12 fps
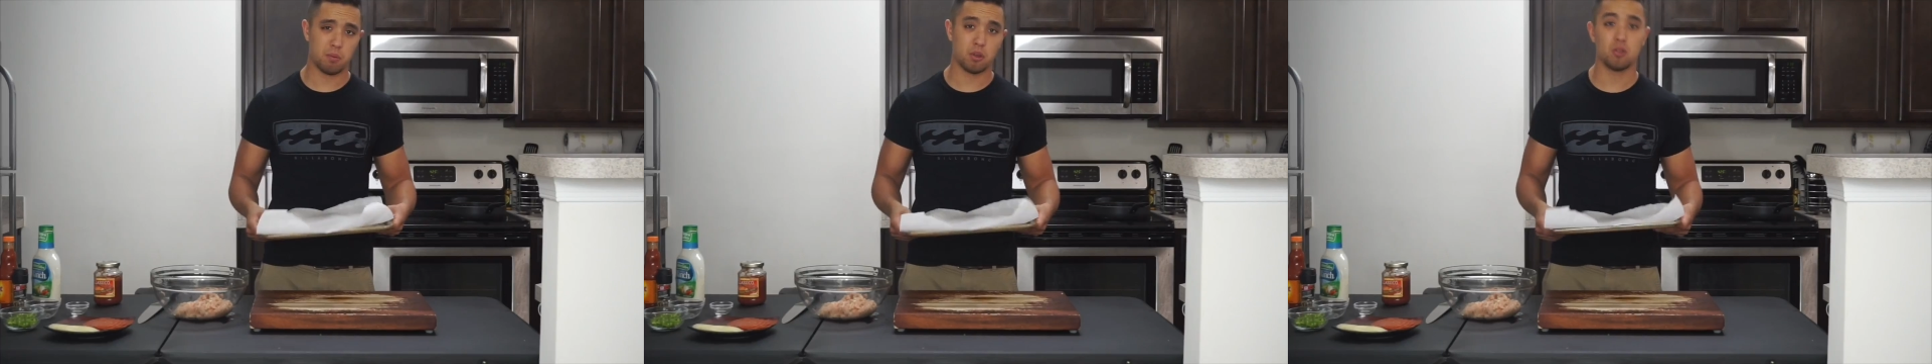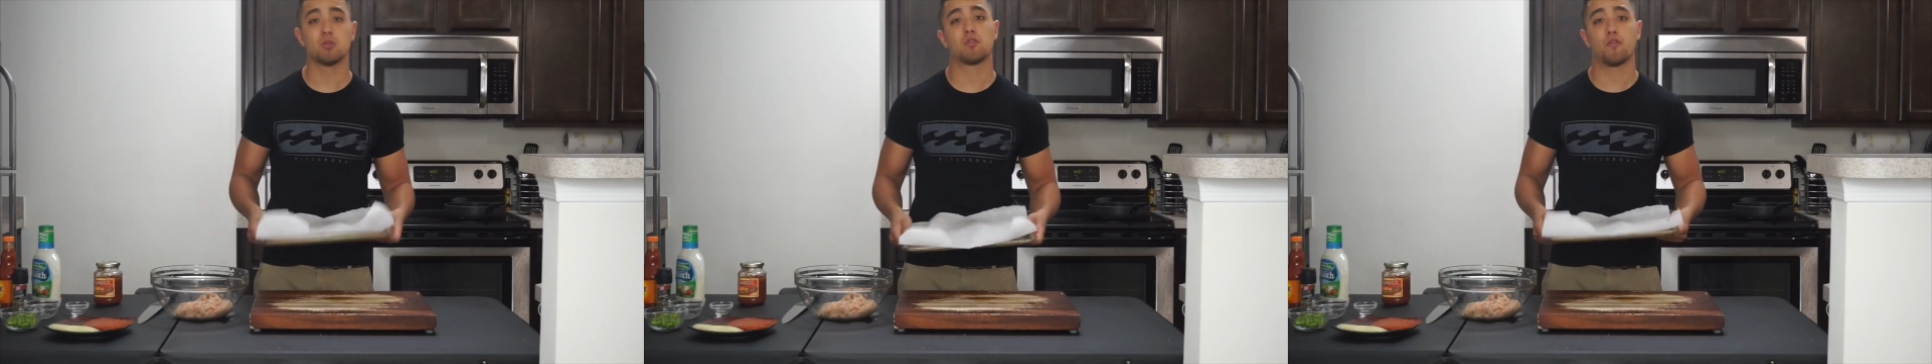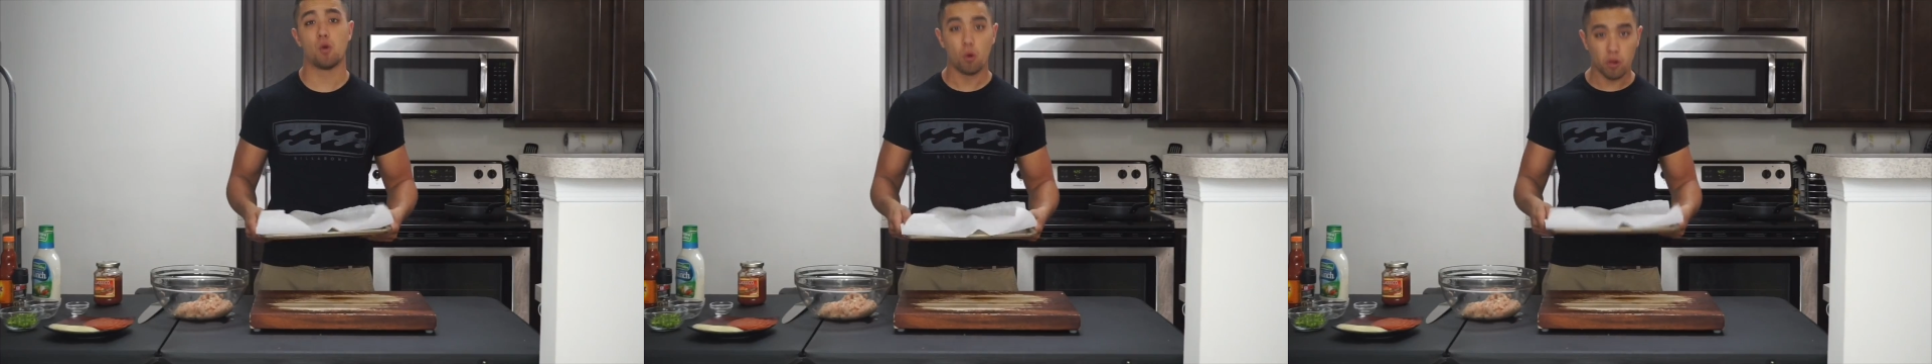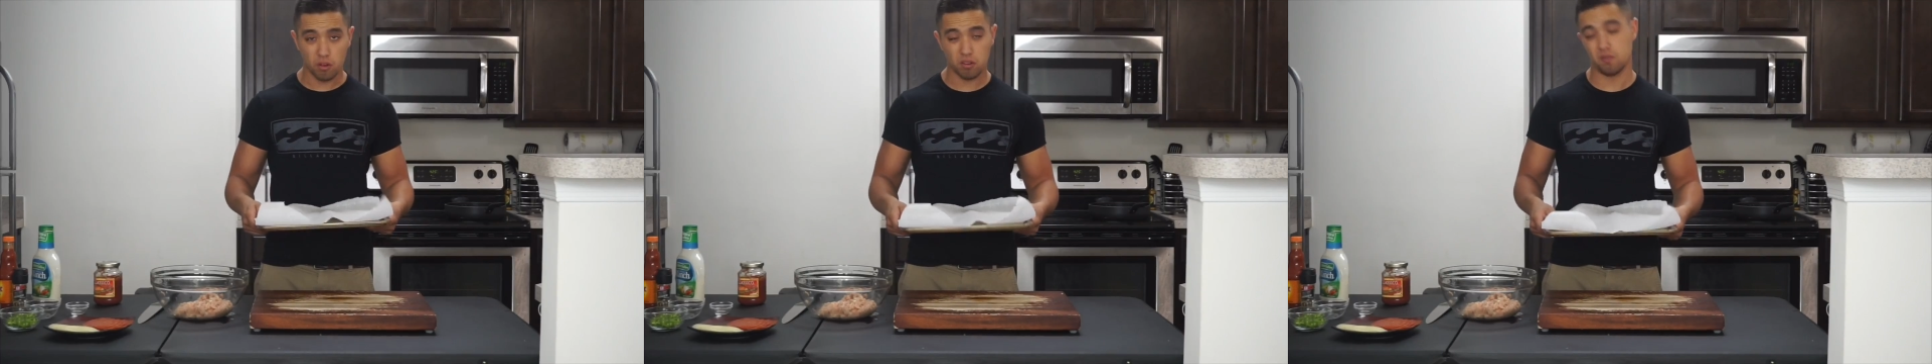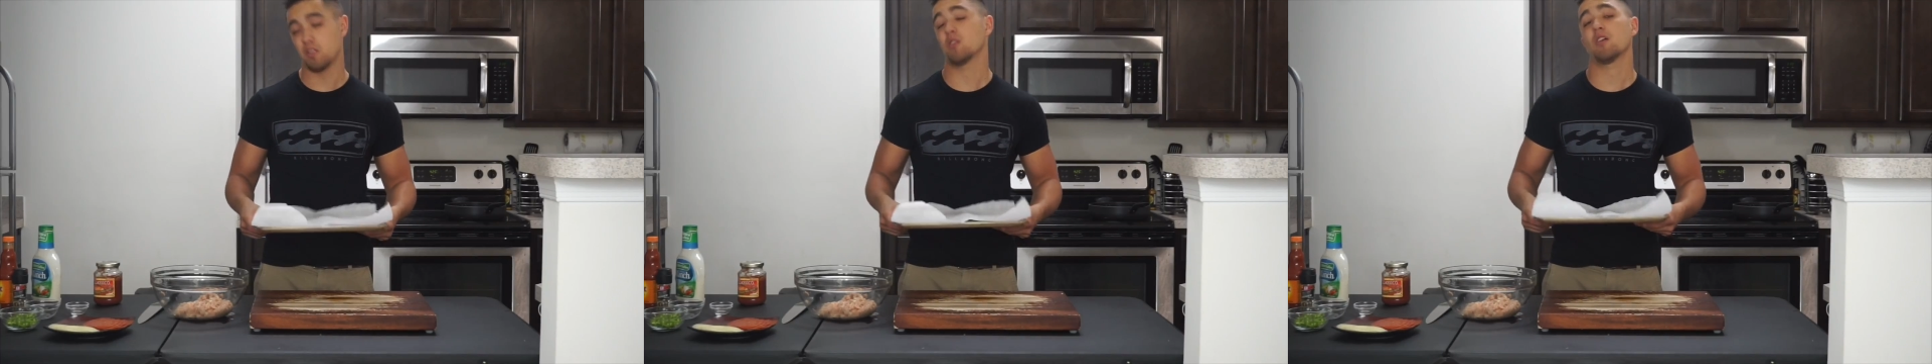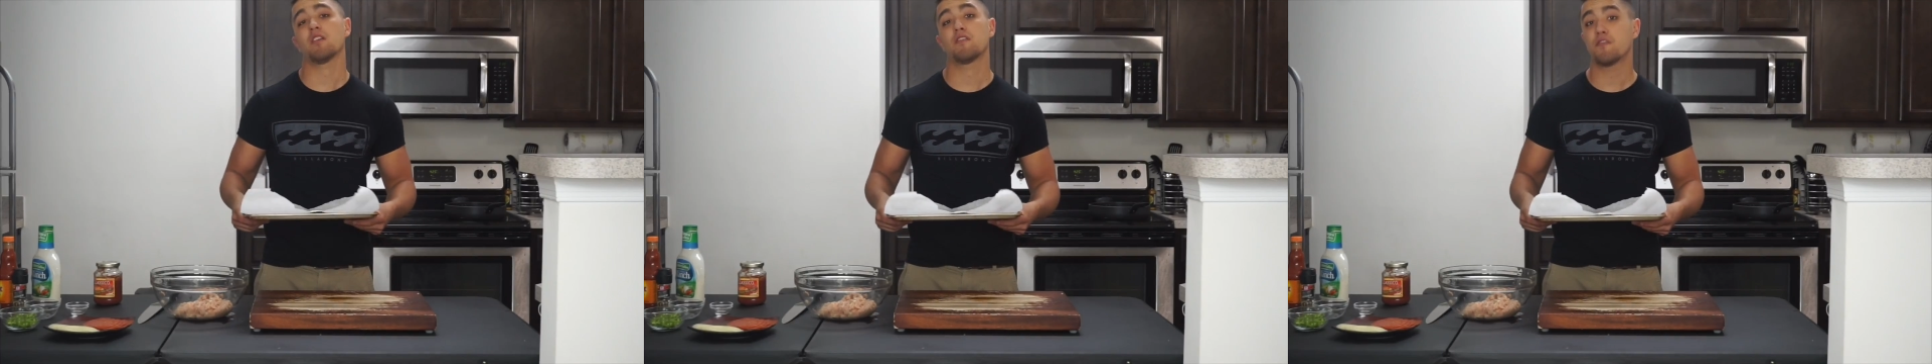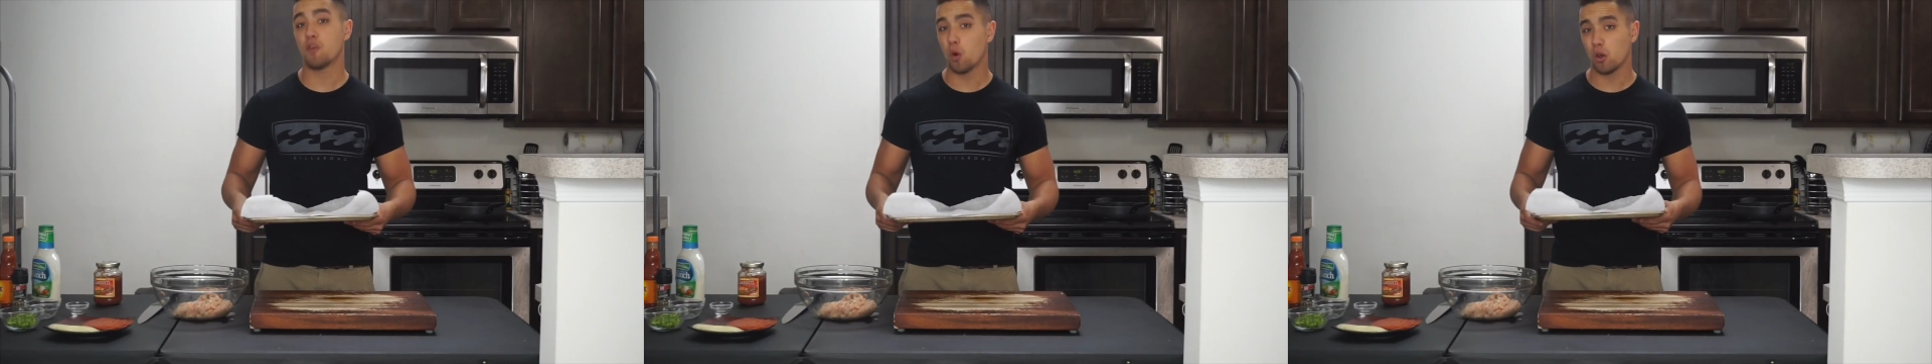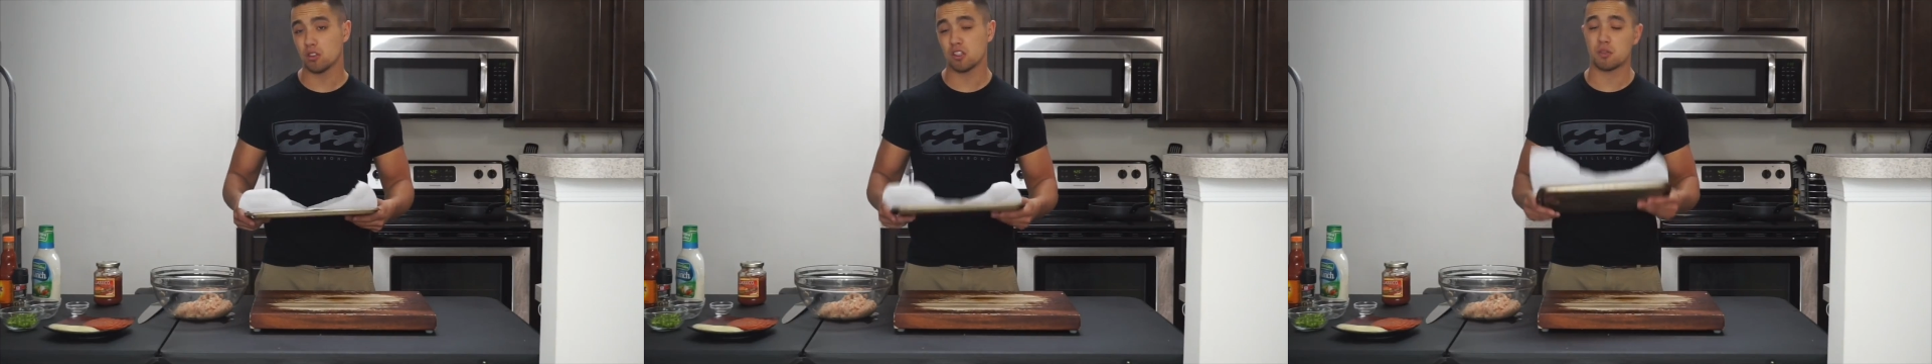paper, use foil. And if you don't have
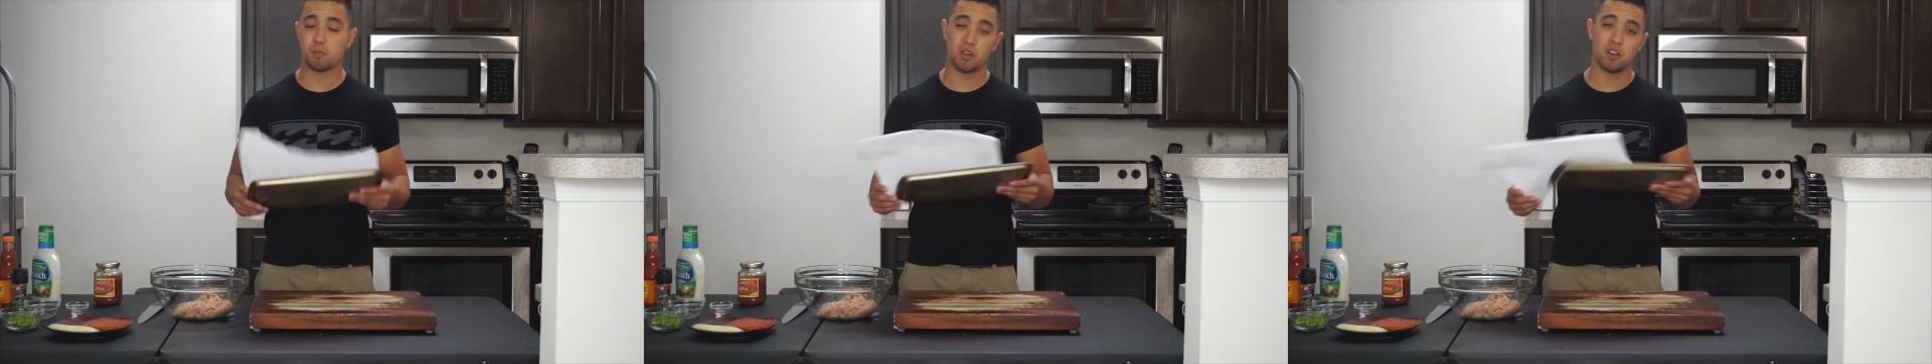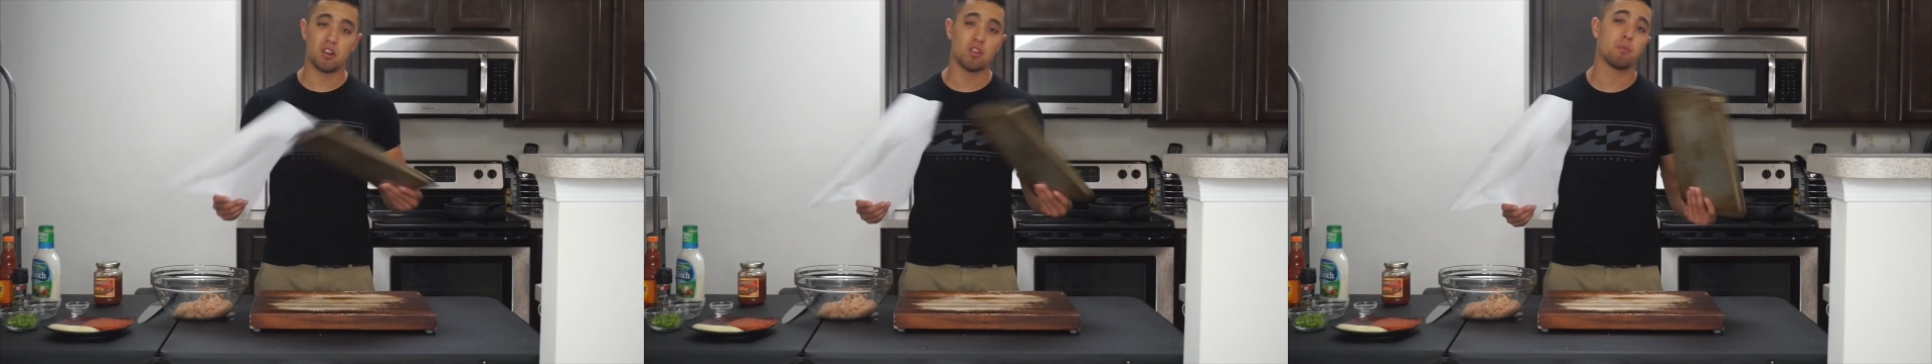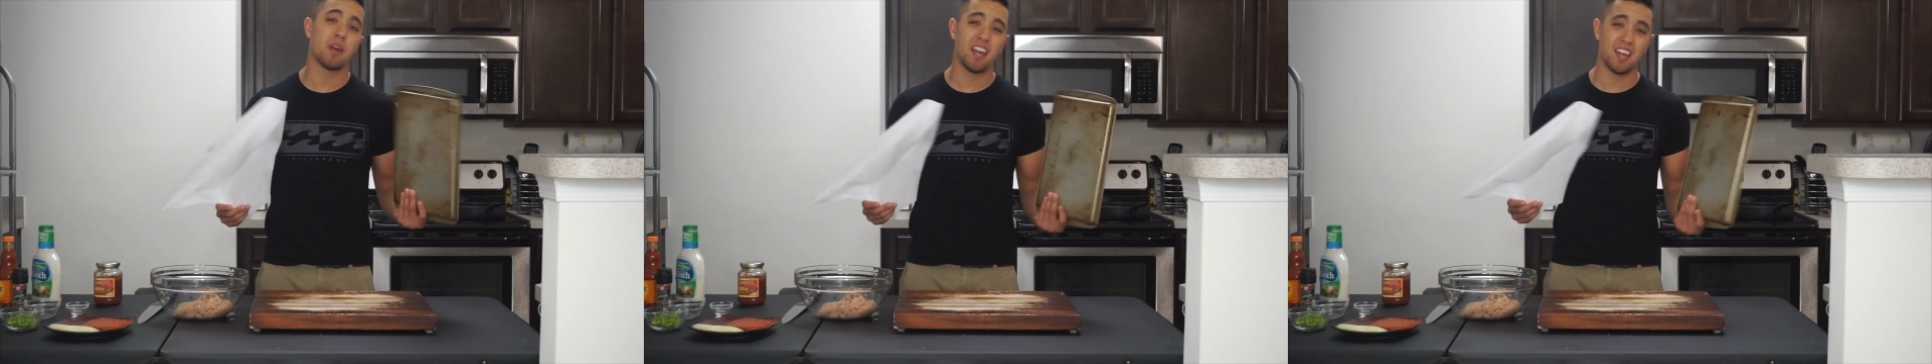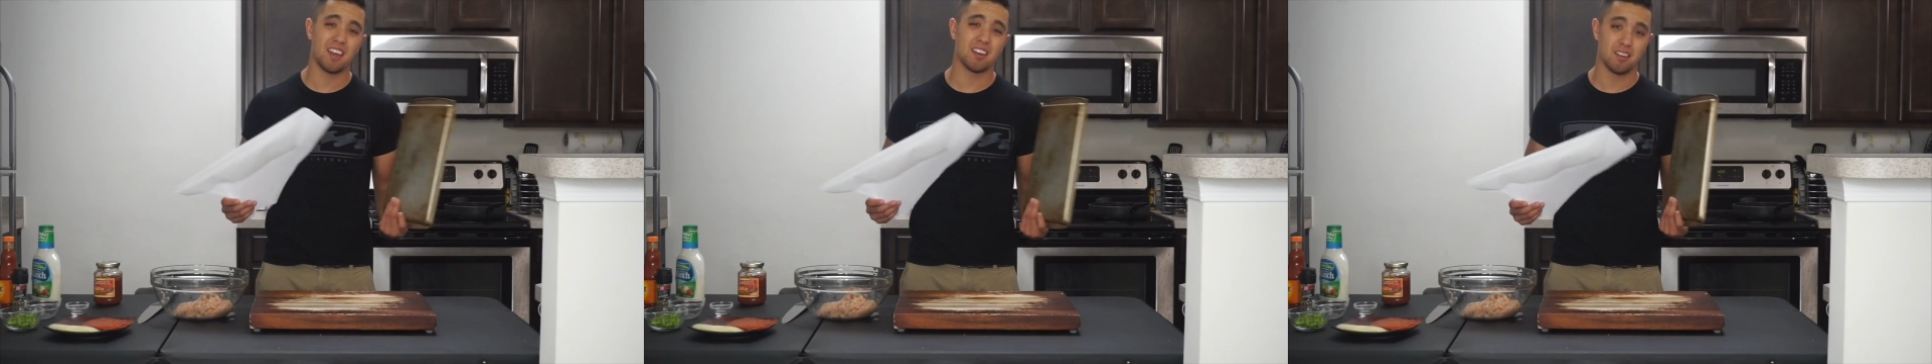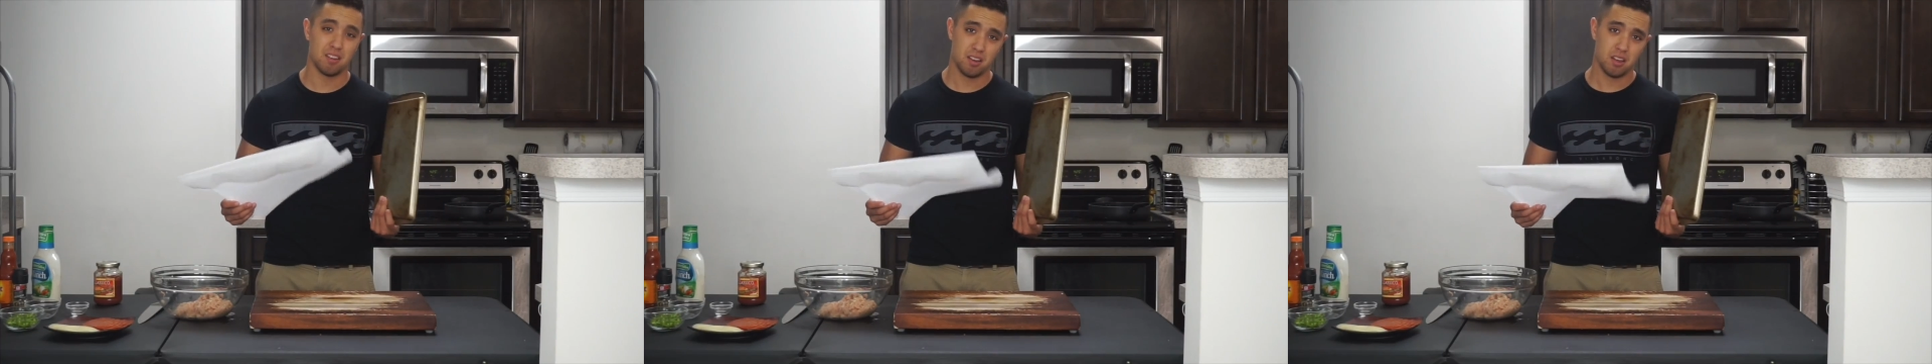foil, just put it on the pan.